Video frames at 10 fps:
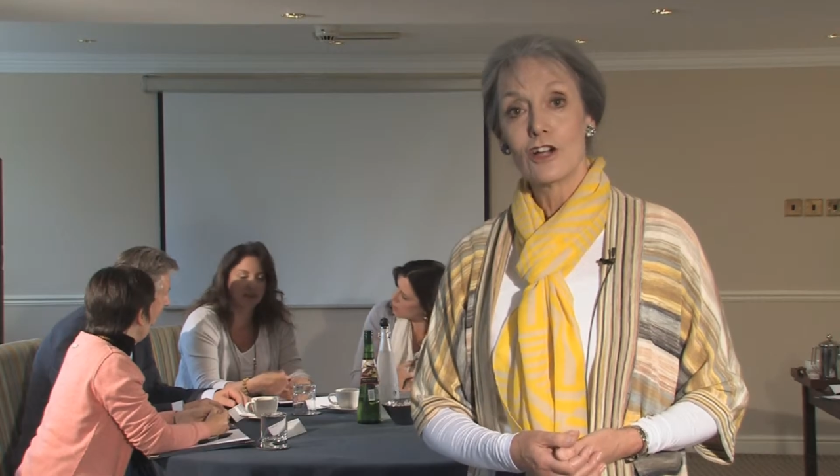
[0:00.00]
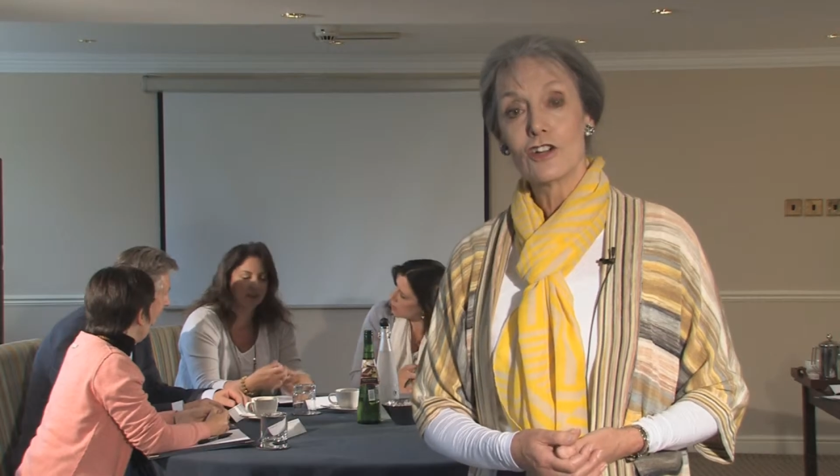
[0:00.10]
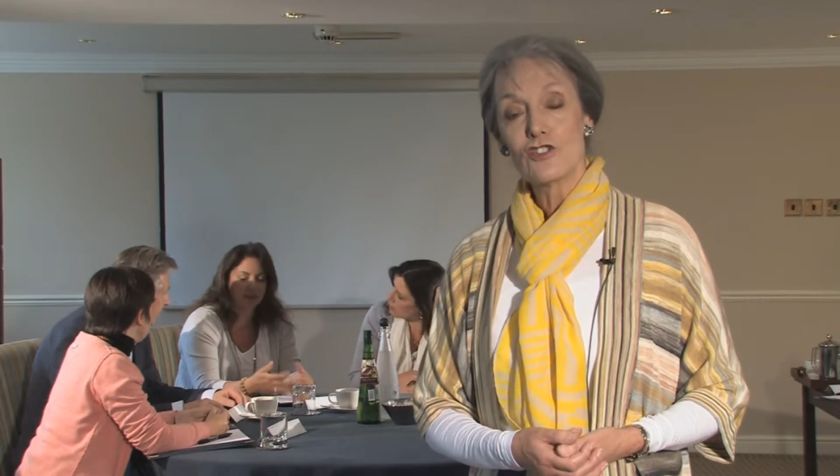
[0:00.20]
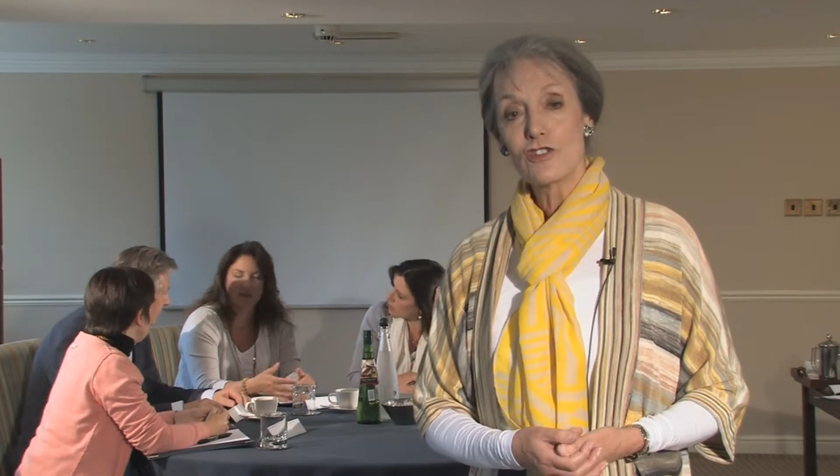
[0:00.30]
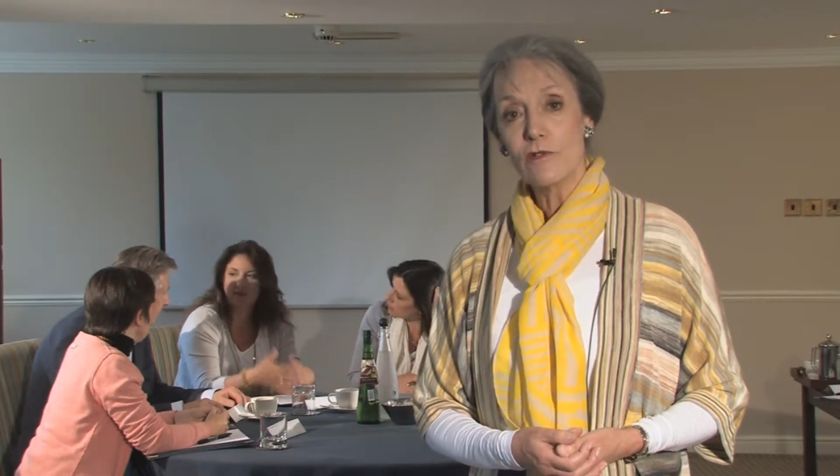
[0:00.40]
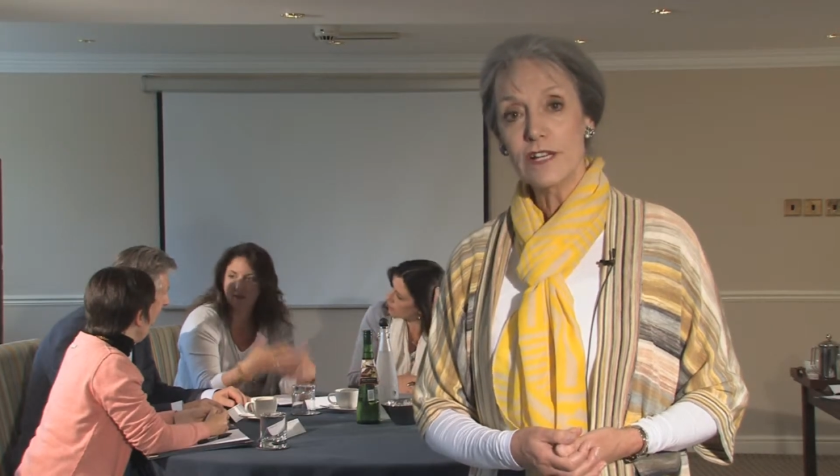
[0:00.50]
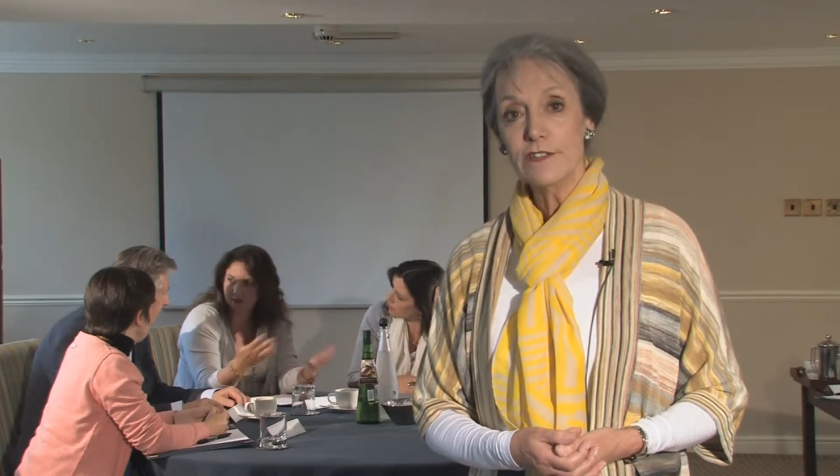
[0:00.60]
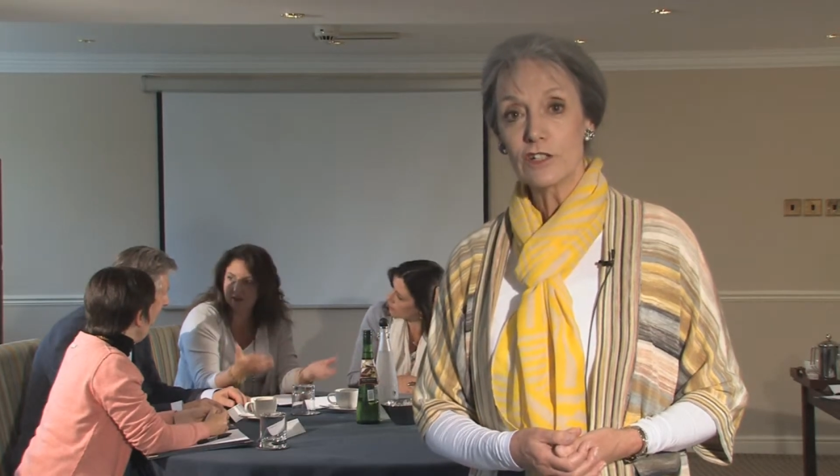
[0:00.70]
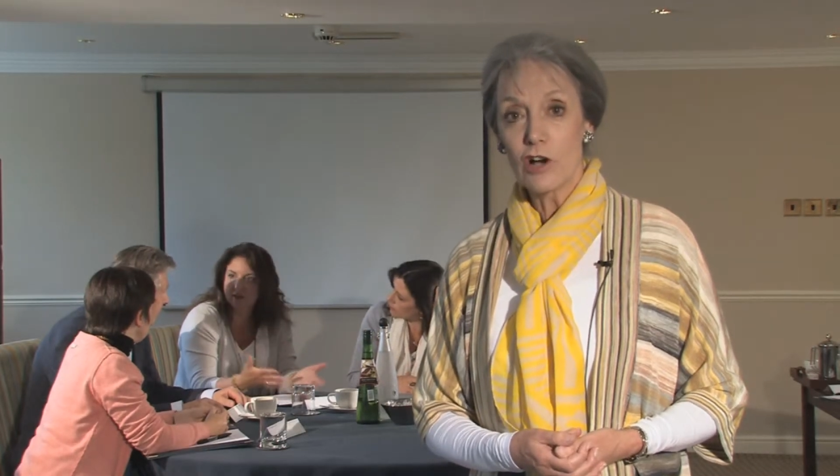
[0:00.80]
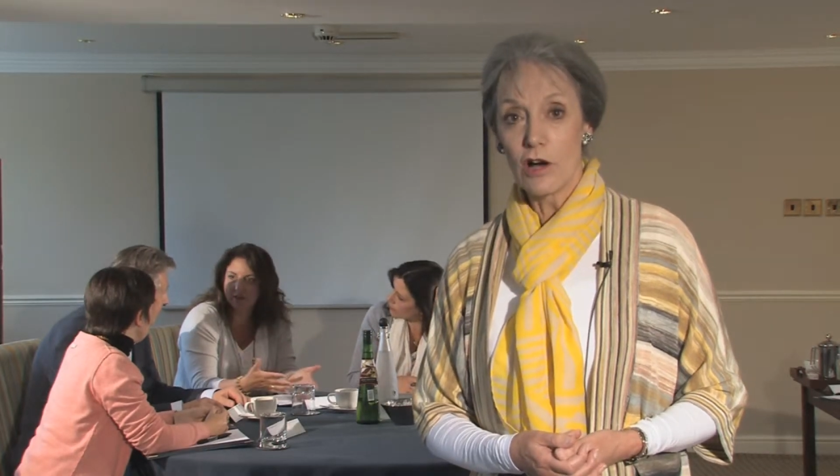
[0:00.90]
Controlling
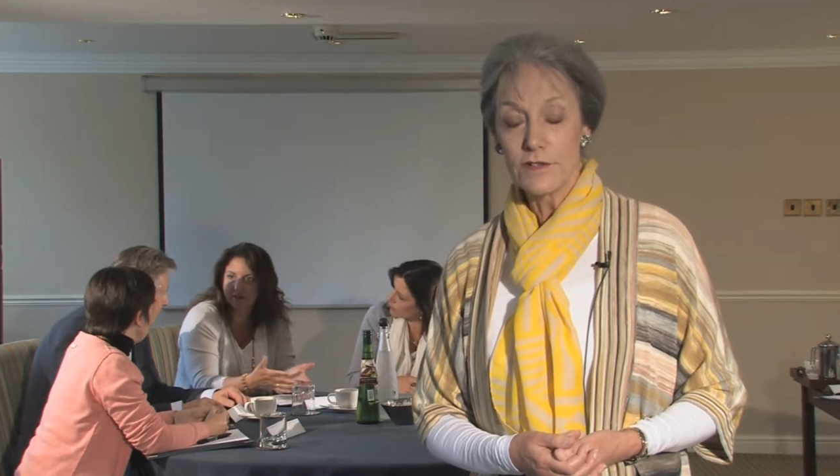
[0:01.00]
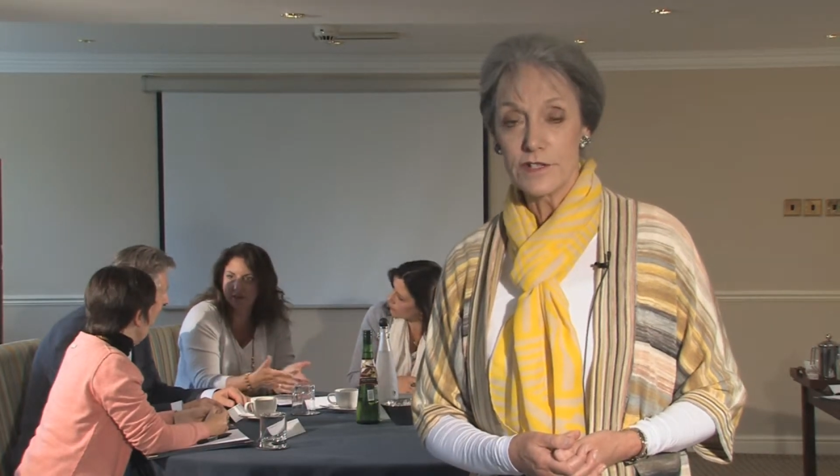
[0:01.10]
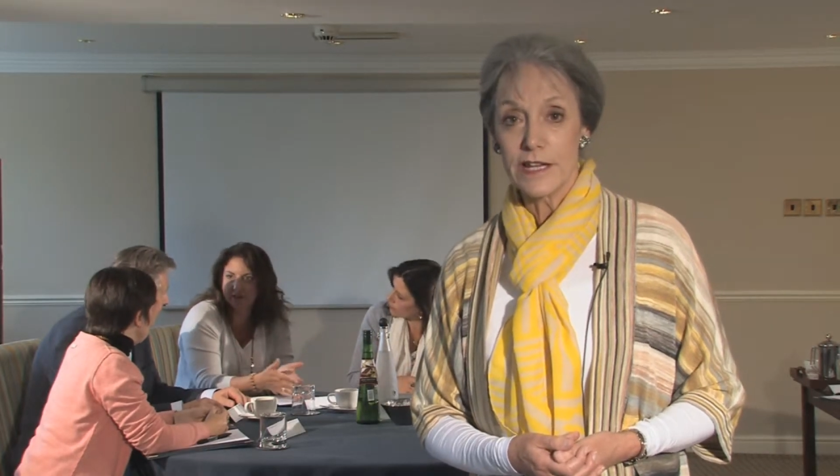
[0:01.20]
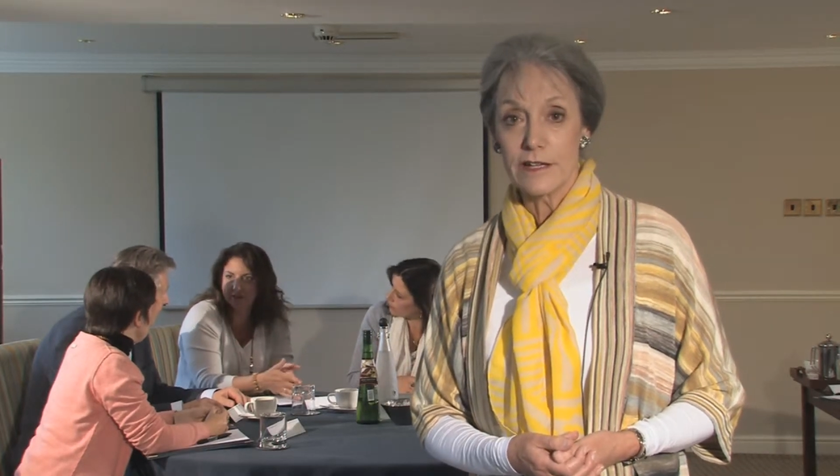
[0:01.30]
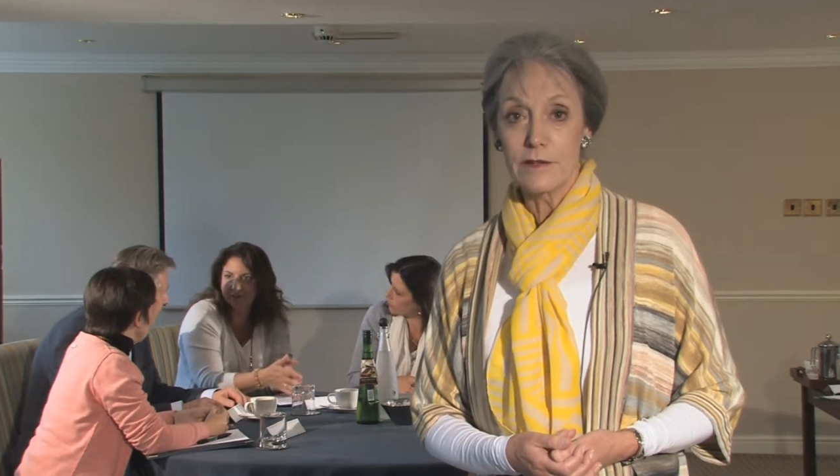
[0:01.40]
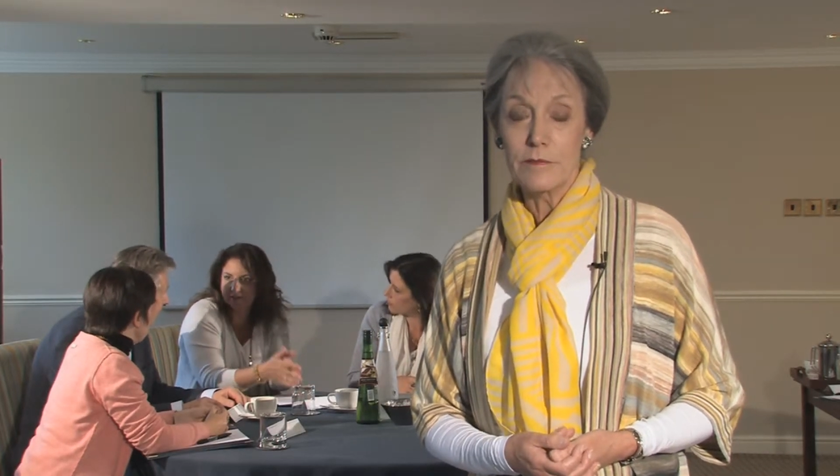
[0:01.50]
the content